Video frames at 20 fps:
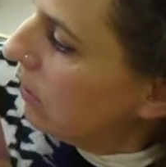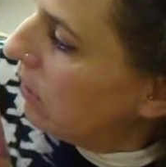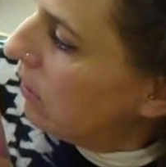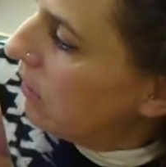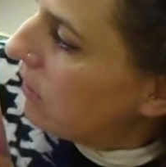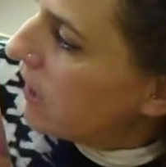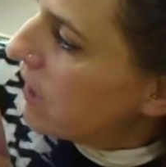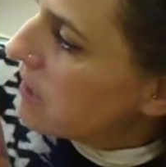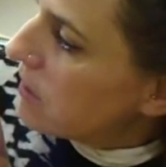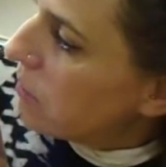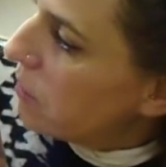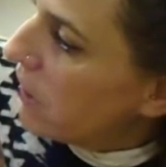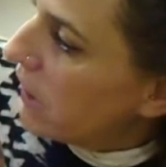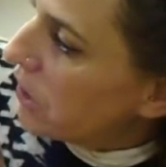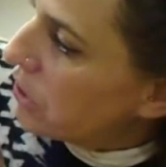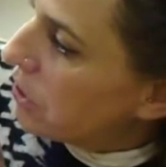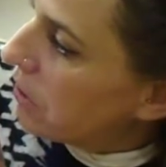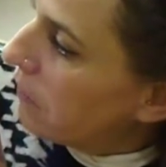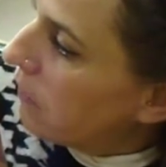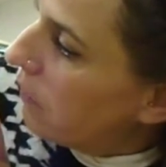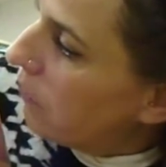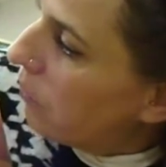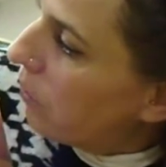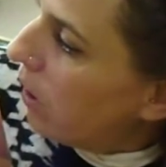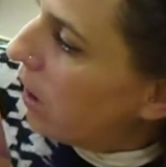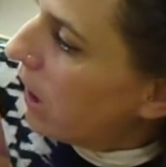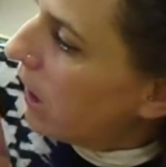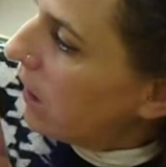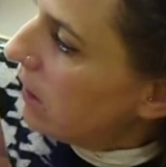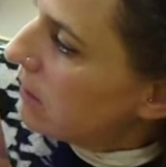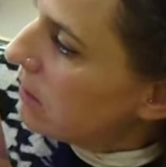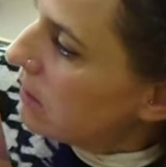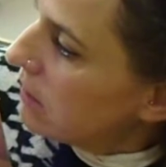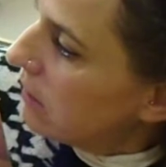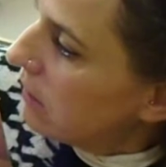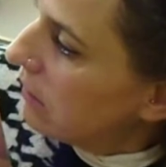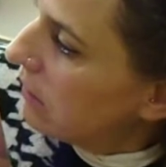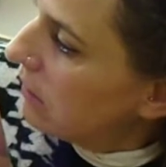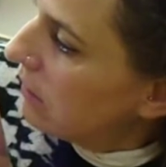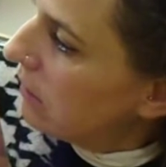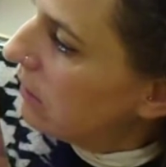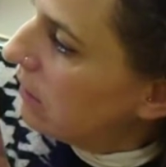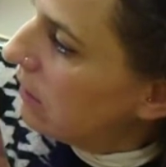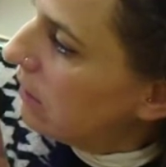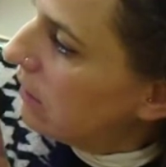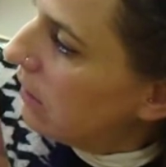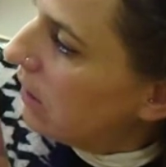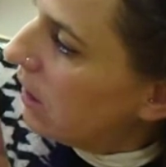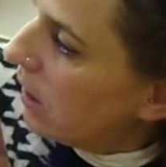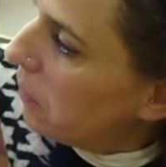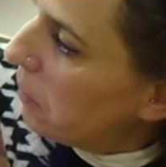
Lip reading: There's a picture of a rocket, a